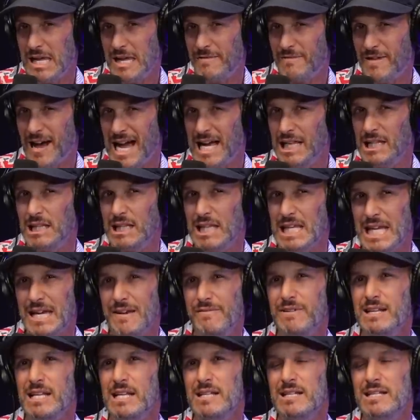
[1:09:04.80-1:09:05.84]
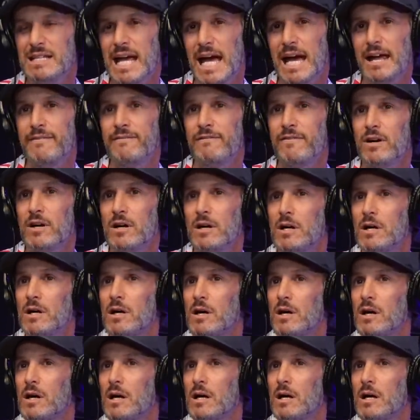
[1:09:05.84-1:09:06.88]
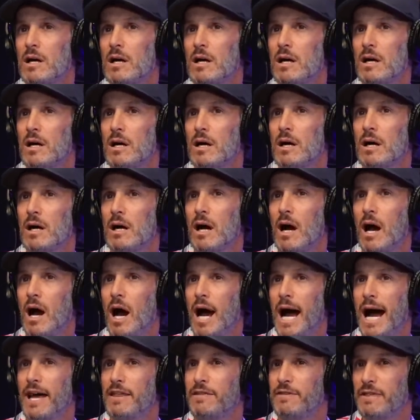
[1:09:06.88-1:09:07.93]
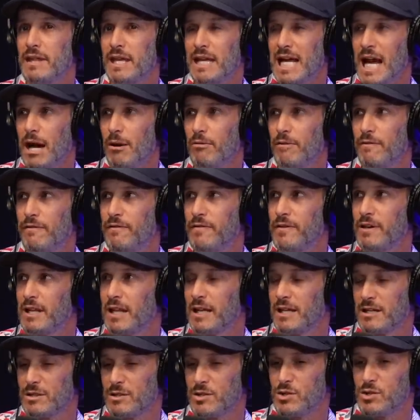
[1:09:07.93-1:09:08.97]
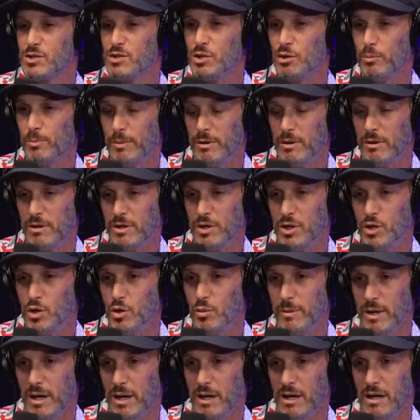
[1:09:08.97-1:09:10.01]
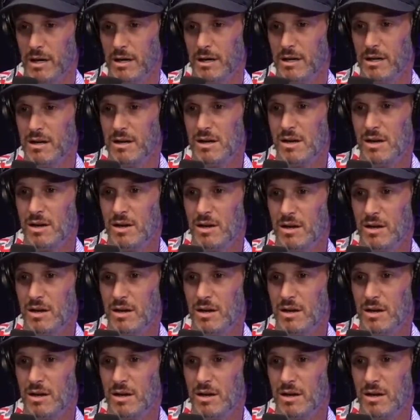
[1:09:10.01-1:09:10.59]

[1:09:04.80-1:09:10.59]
if I lived in Denver, I think I would feel like a superhuman in